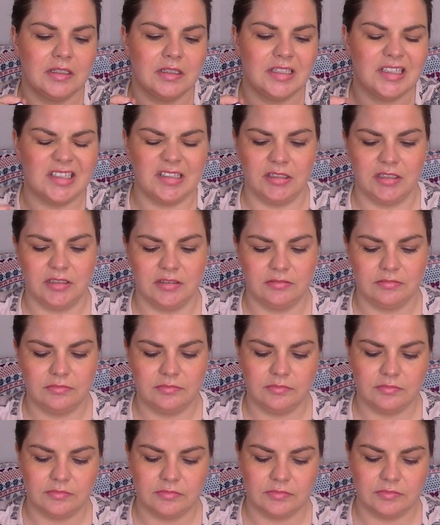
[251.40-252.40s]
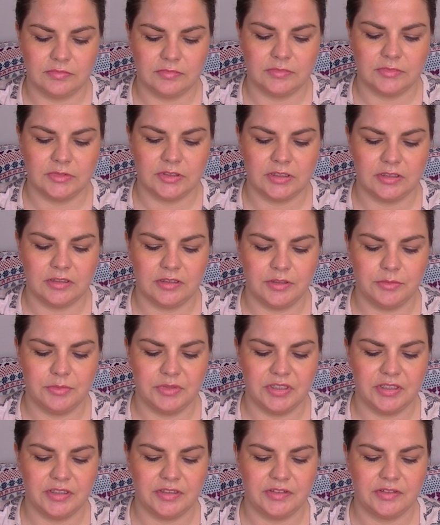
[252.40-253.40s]
I don't know, a
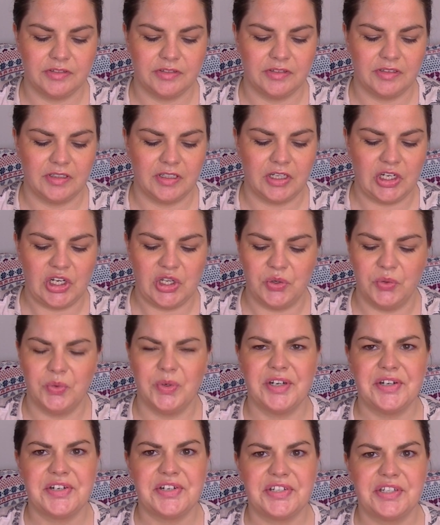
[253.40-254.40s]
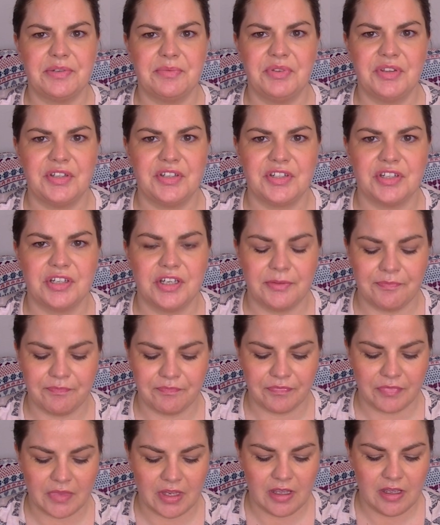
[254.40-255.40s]
luminous glow or something to it.
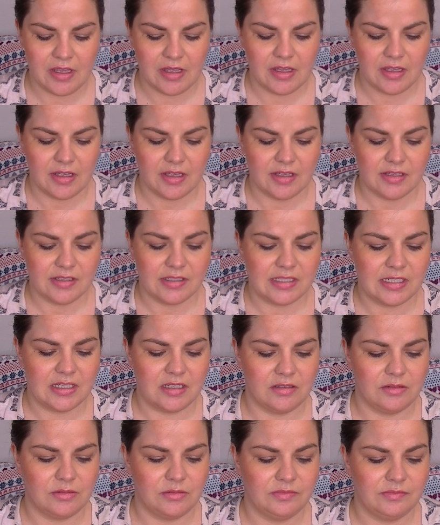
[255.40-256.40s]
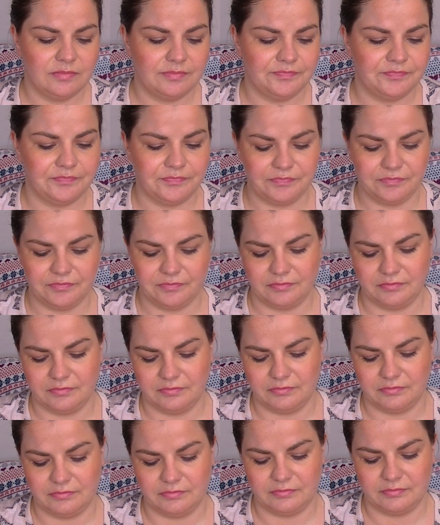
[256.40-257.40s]
So,
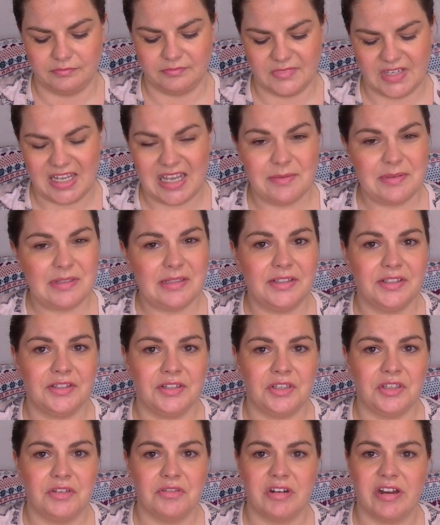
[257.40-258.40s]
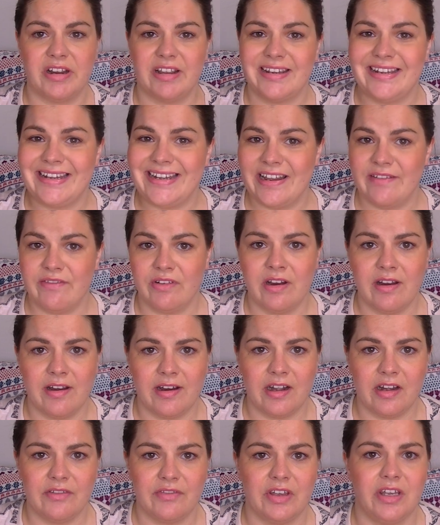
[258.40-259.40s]
Absolute New York, never
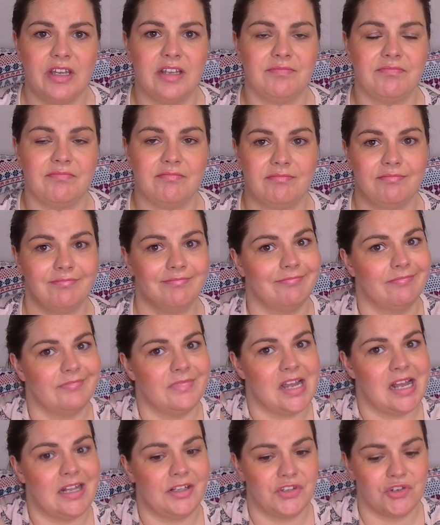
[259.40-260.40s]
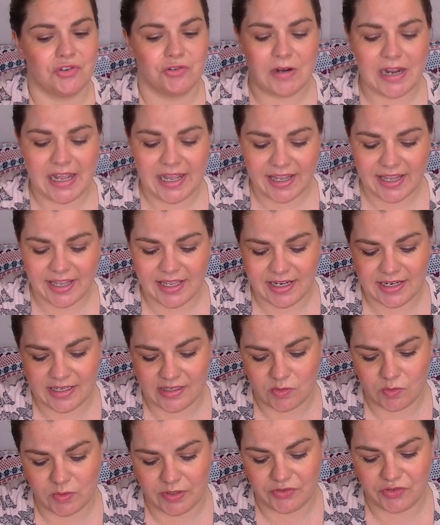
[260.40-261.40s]
heard of it. I'll try it.
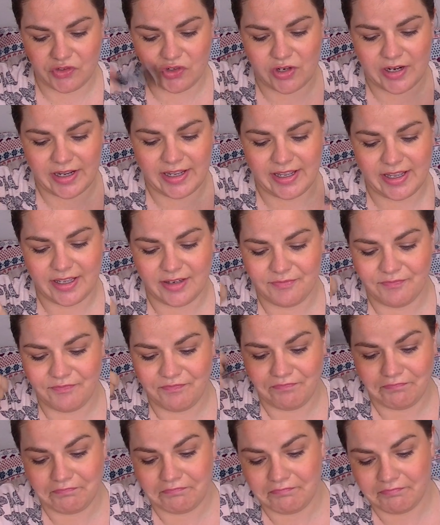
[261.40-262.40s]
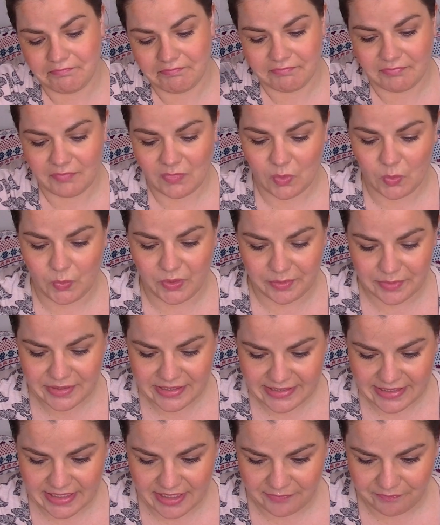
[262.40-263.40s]
It's worth trying. We will
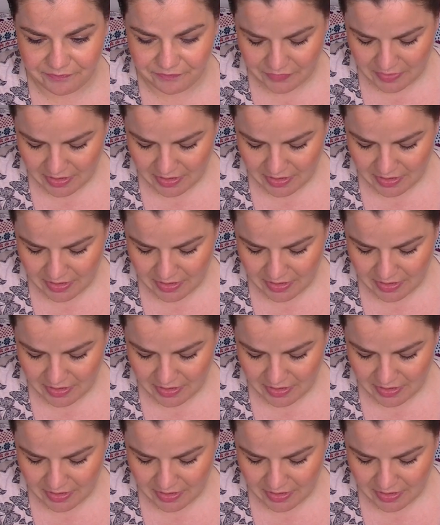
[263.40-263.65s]
see.